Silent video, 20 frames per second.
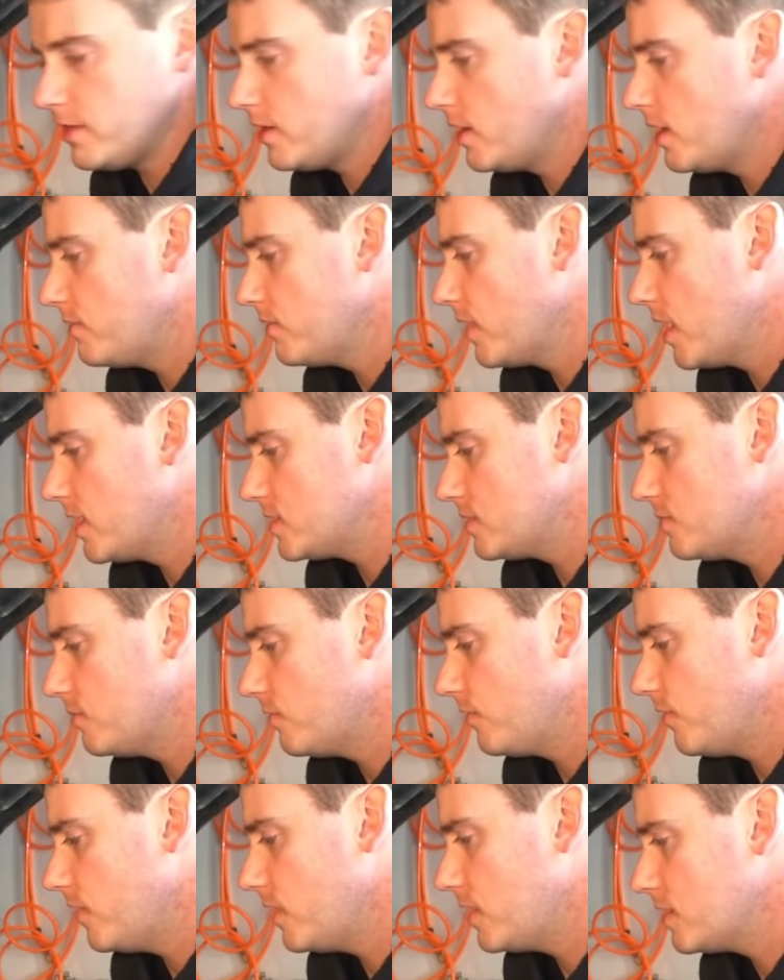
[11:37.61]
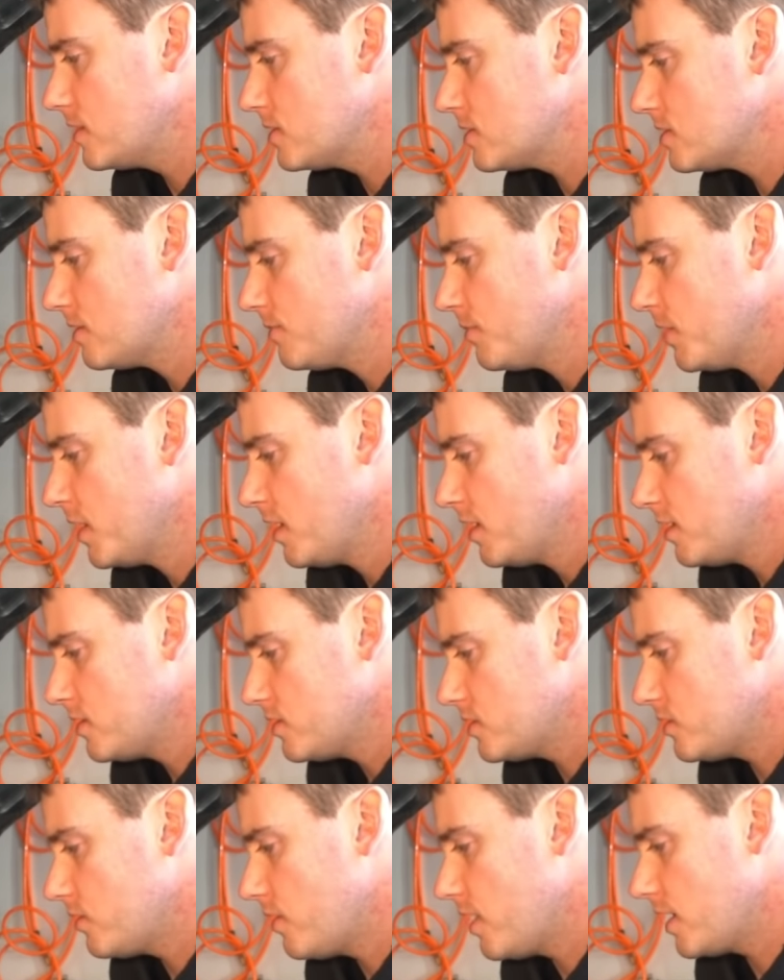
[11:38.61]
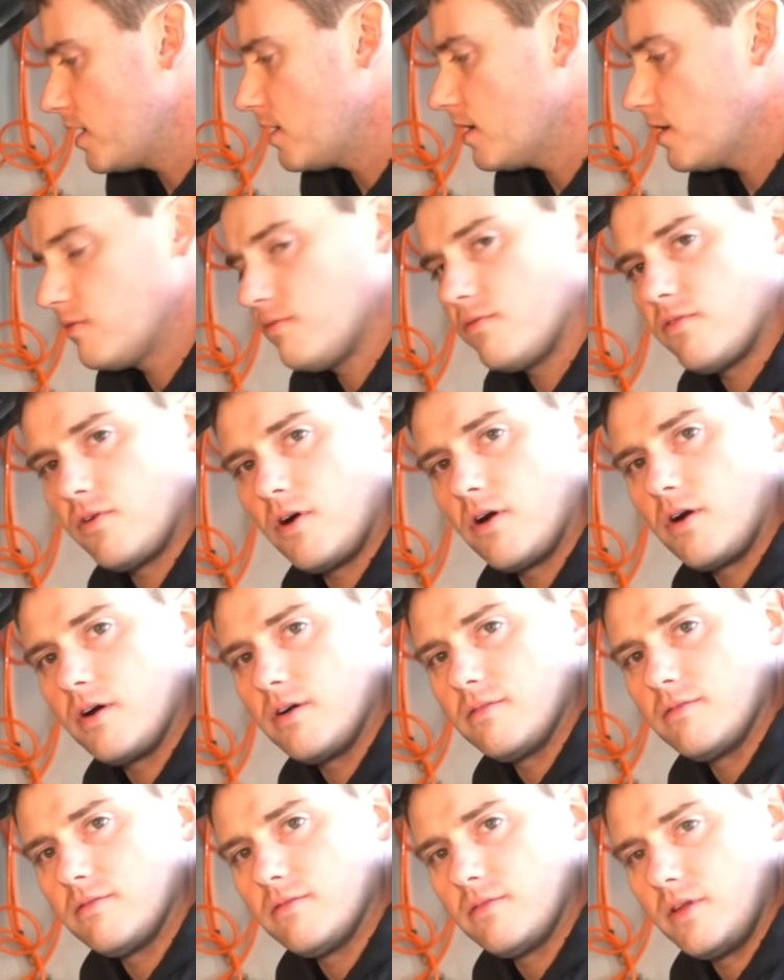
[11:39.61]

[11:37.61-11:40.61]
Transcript: And then I've got some fittings so I can convert